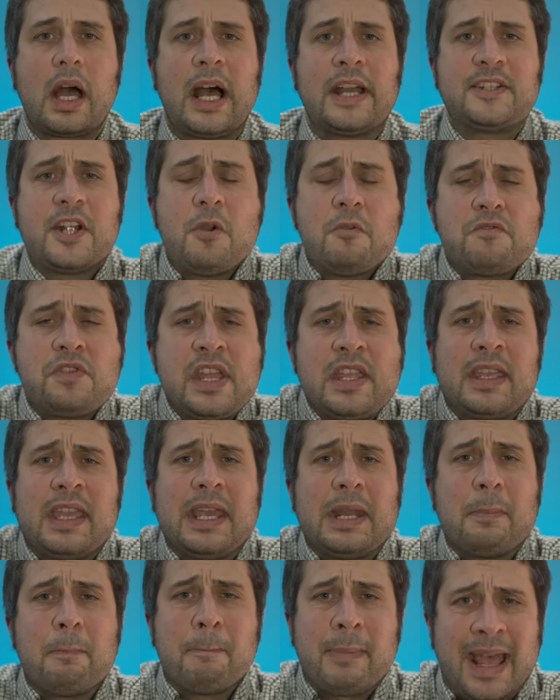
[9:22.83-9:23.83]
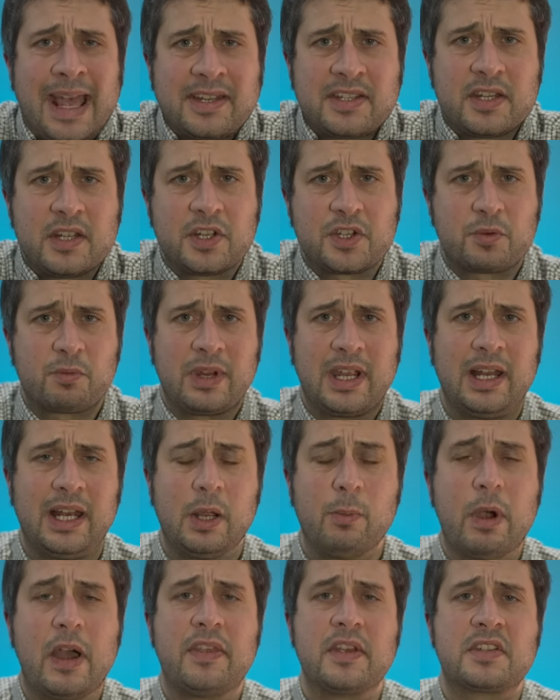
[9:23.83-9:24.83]
I don't think it matters
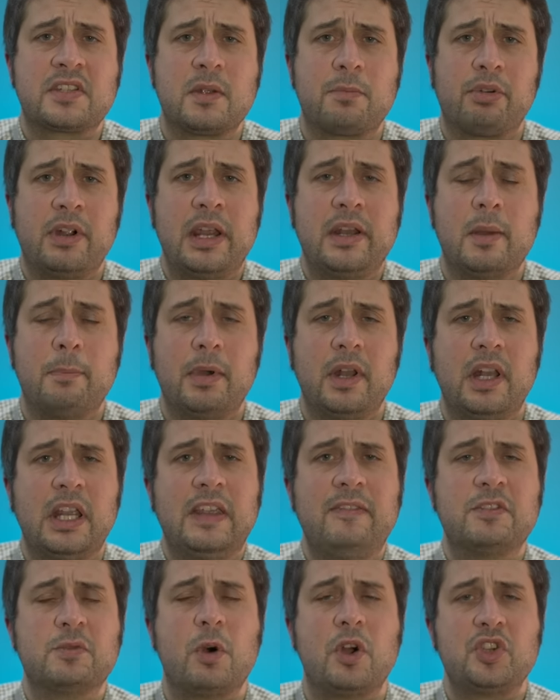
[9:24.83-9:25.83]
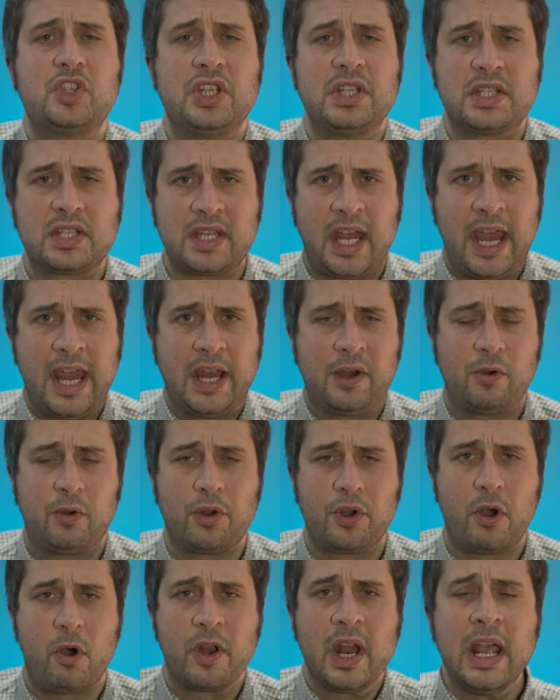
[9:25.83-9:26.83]
really whether Sabrina believes what she's saying or
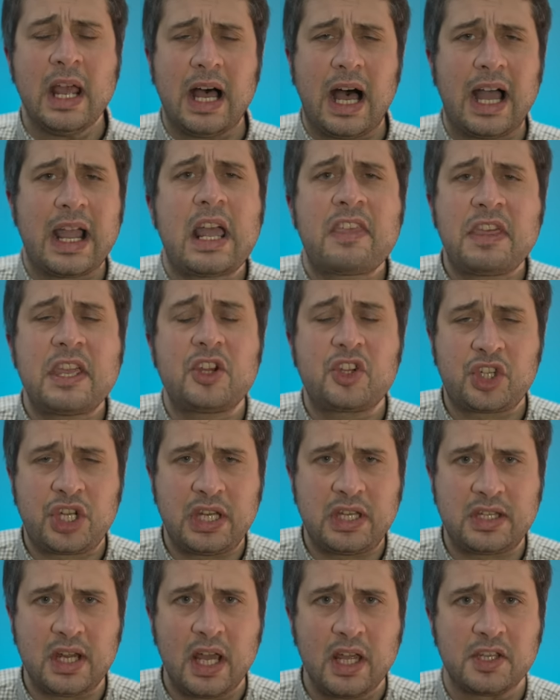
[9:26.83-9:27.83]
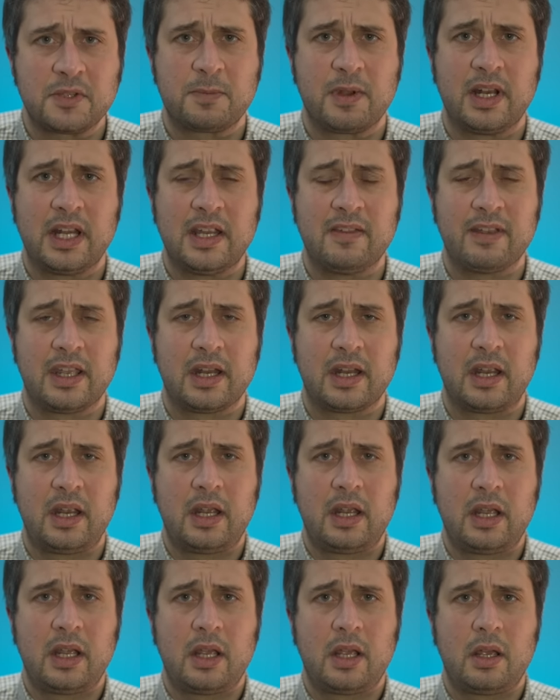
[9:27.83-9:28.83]
not. I think she does believe it.
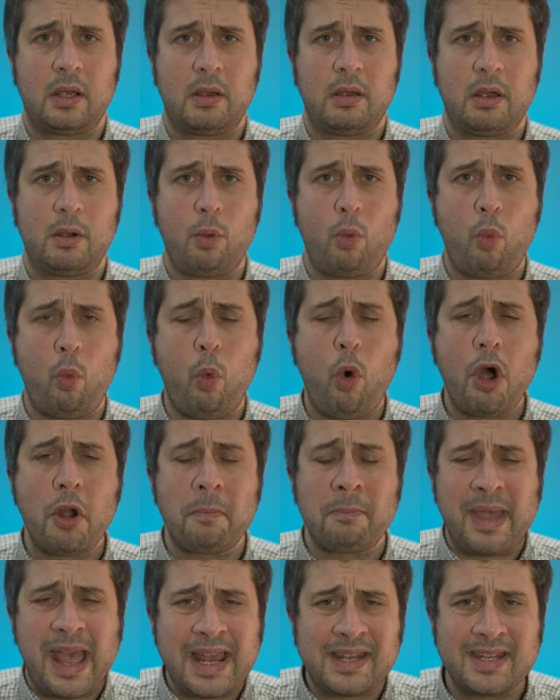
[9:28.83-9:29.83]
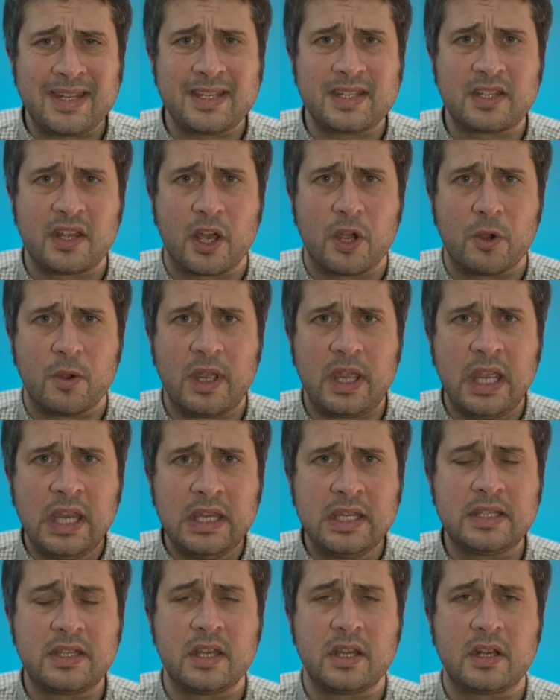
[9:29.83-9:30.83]
What matters though
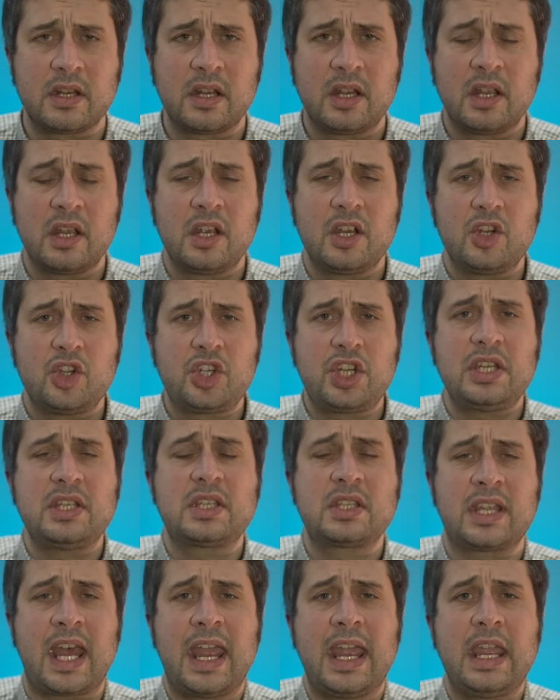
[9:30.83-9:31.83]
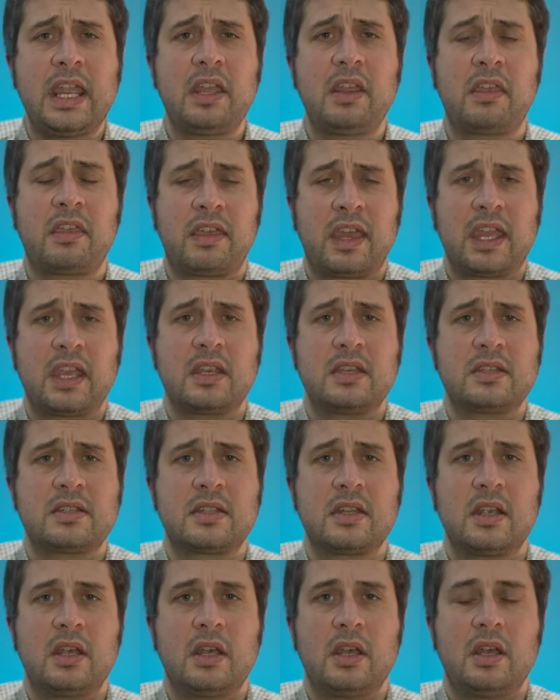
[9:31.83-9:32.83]
is that she's saying
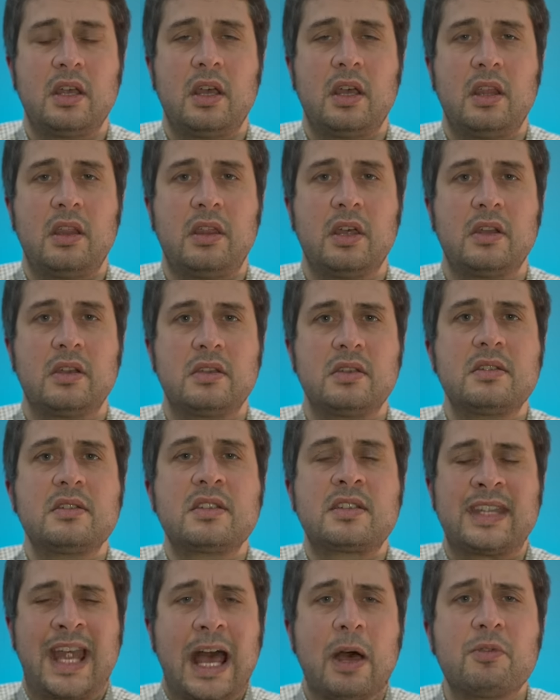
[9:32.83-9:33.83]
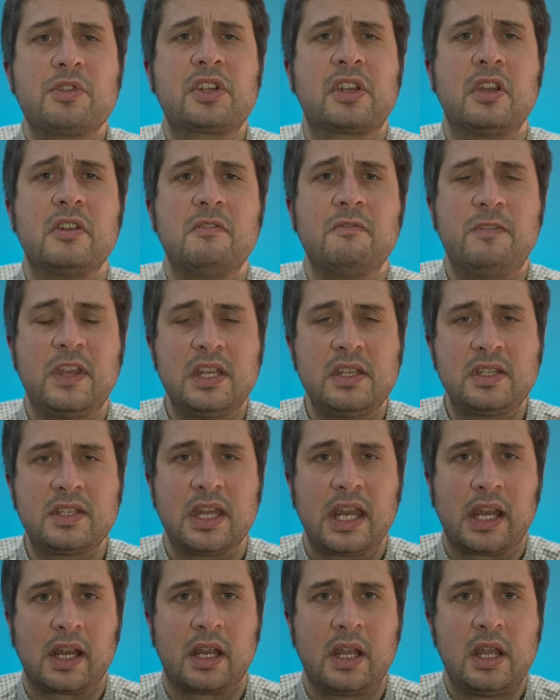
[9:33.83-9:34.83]
things that sound
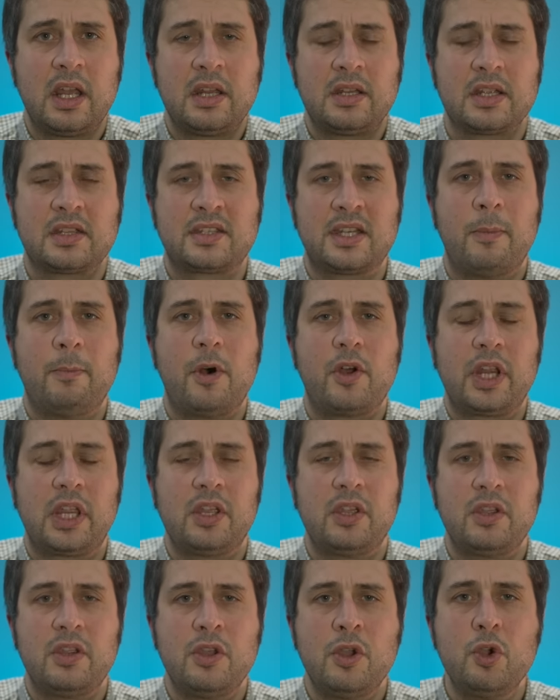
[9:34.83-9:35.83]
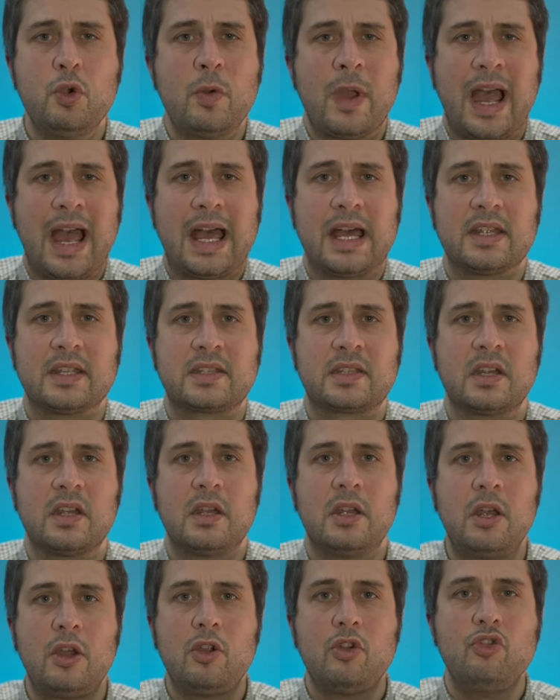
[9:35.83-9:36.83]
convincing to somebody who has
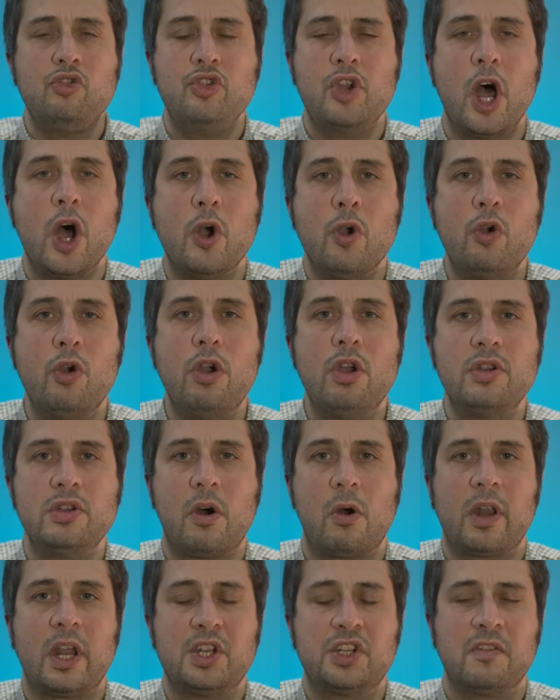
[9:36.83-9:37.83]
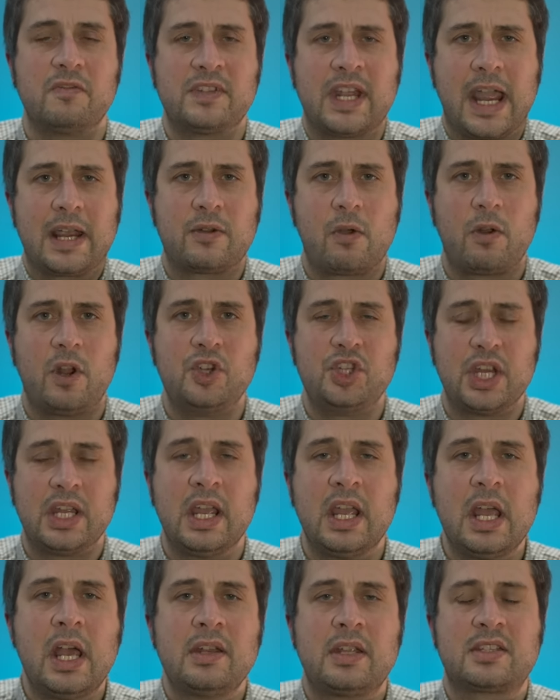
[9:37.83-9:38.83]
no knowledge of technology.
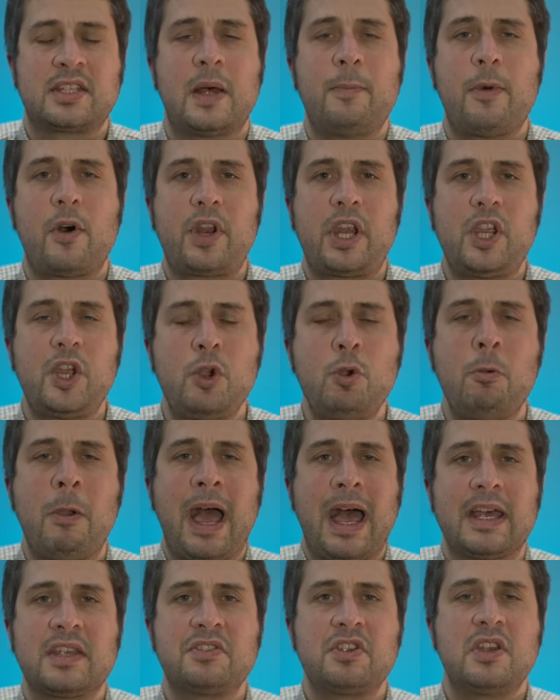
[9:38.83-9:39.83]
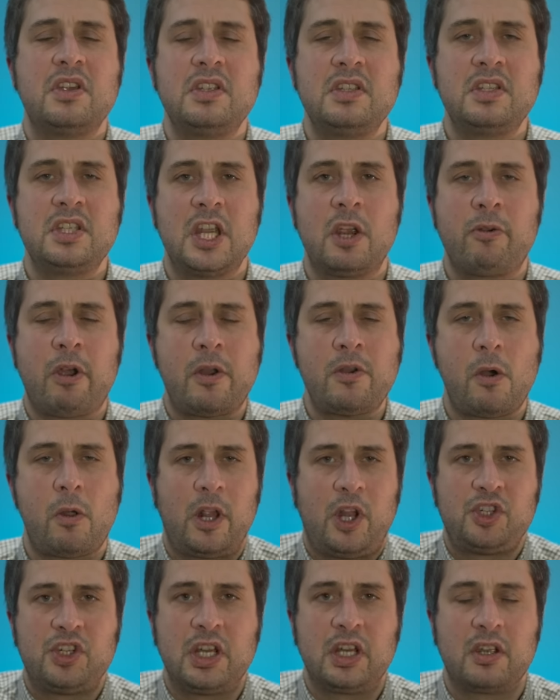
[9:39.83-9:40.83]
To somebody who has zero
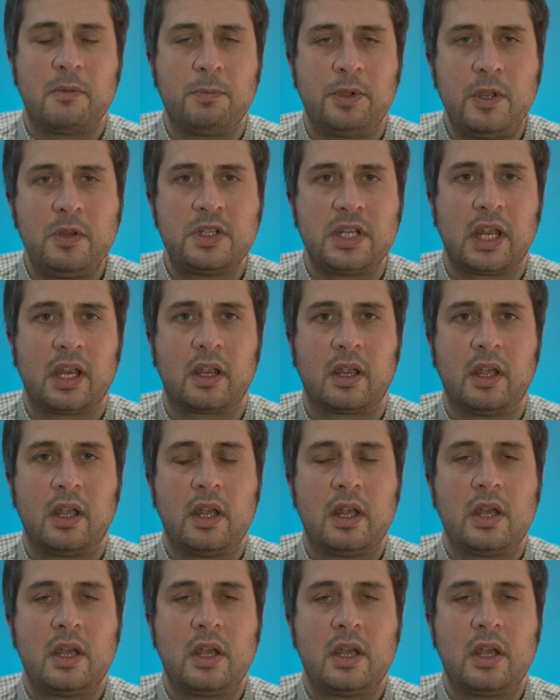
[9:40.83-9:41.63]
knowledge in computing,